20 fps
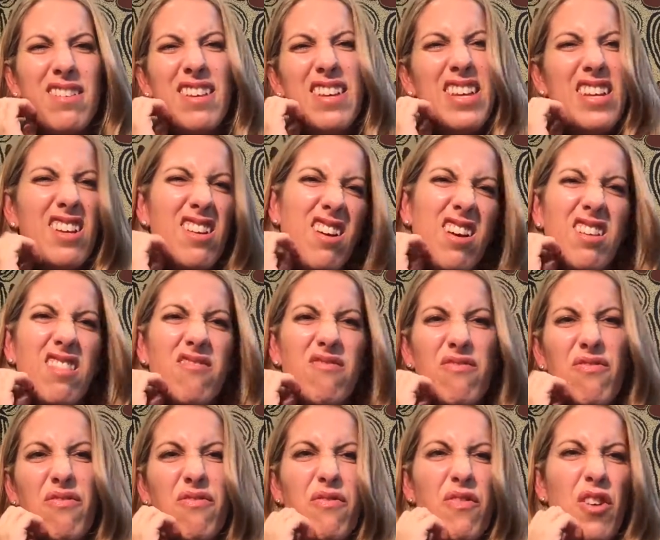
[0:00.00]
he kind of
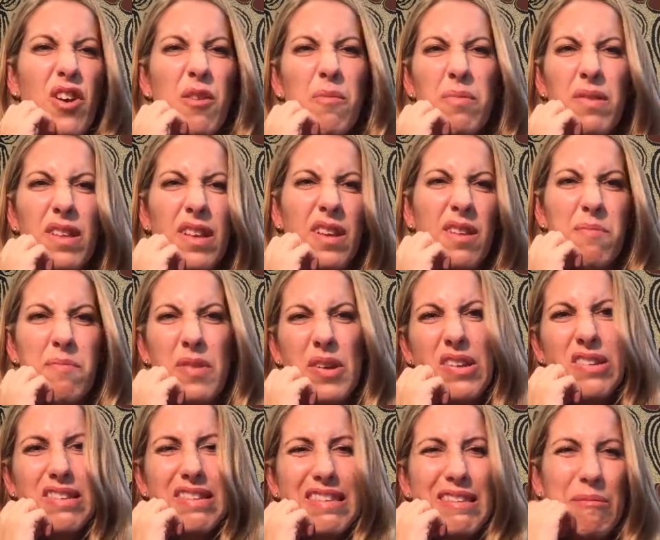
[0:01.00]
verbally
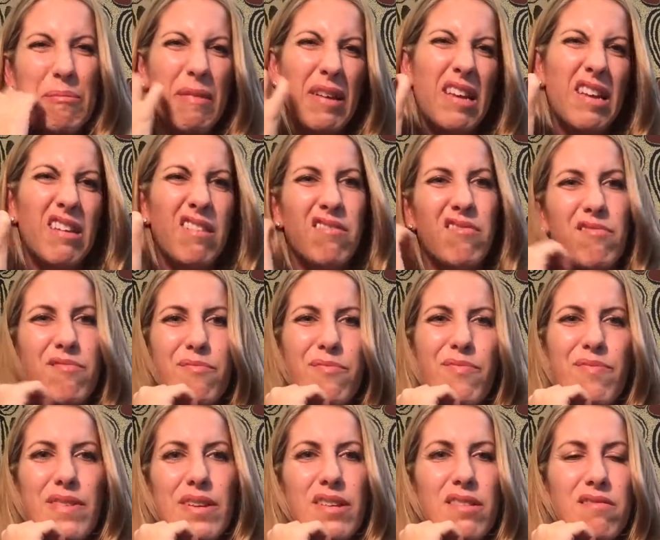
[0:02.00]
abuses me,
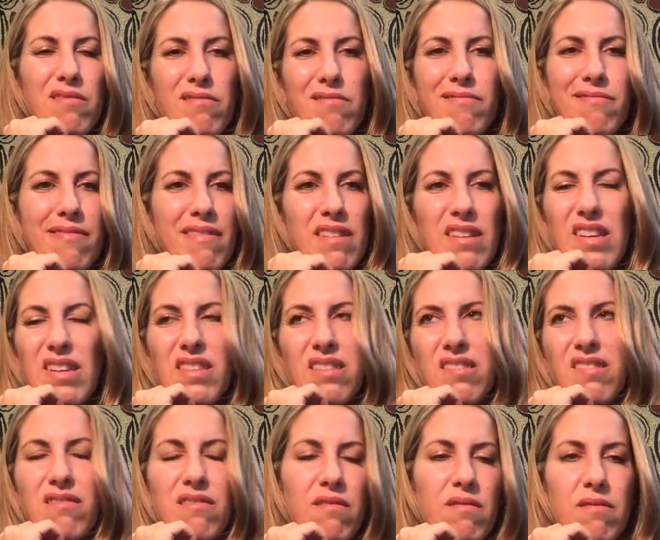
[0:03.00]
but
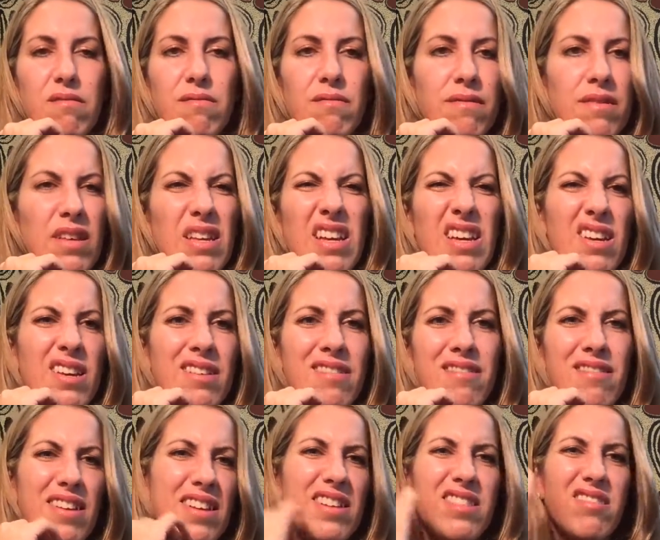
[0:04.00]
it's
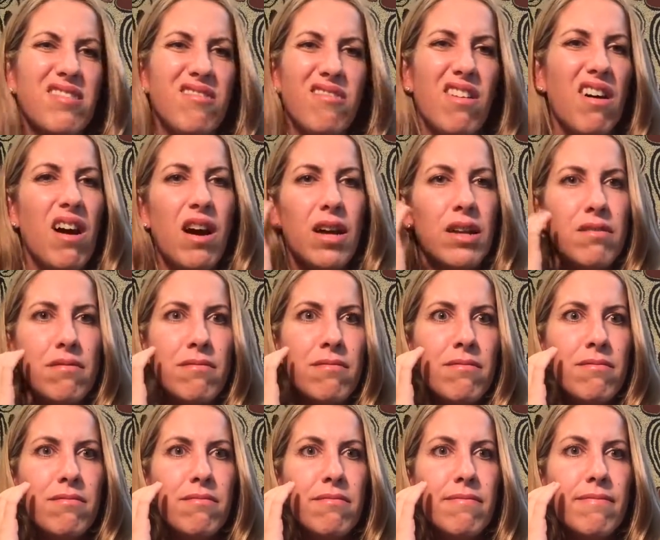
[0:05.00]
all right.
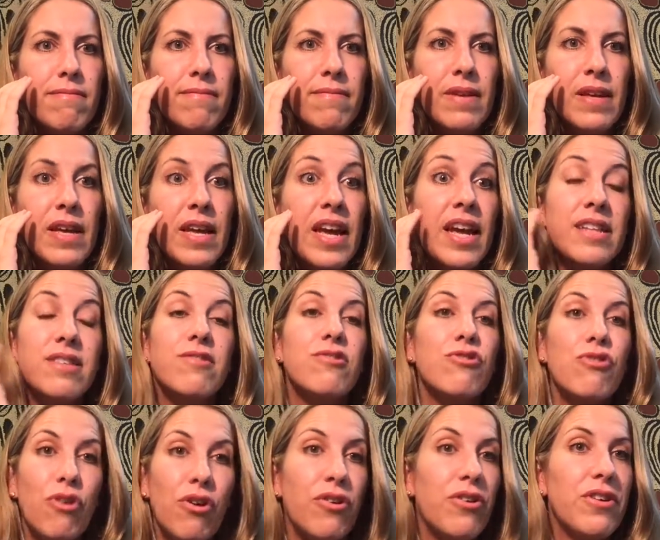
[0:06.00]
It's
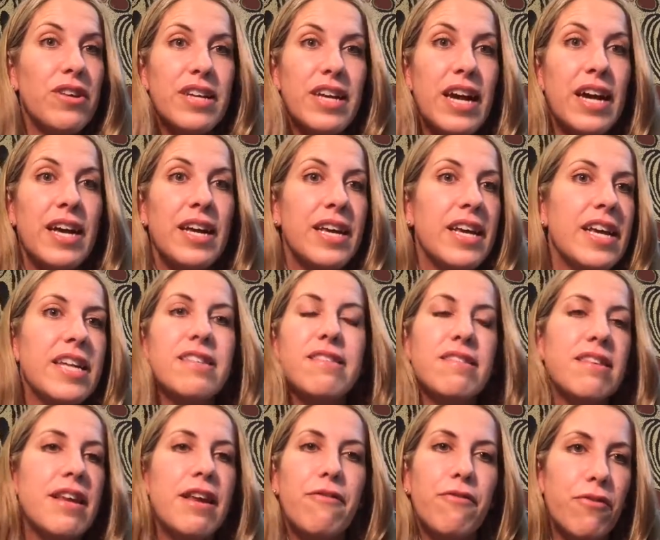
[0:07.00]
not okay. It's
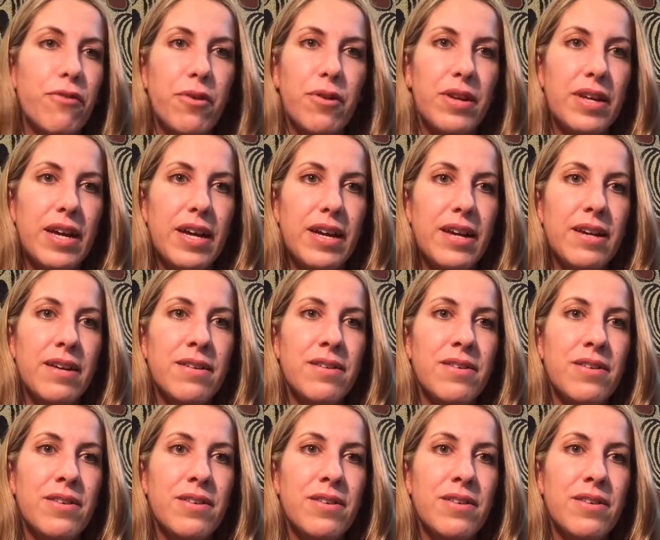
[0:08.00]
never okay.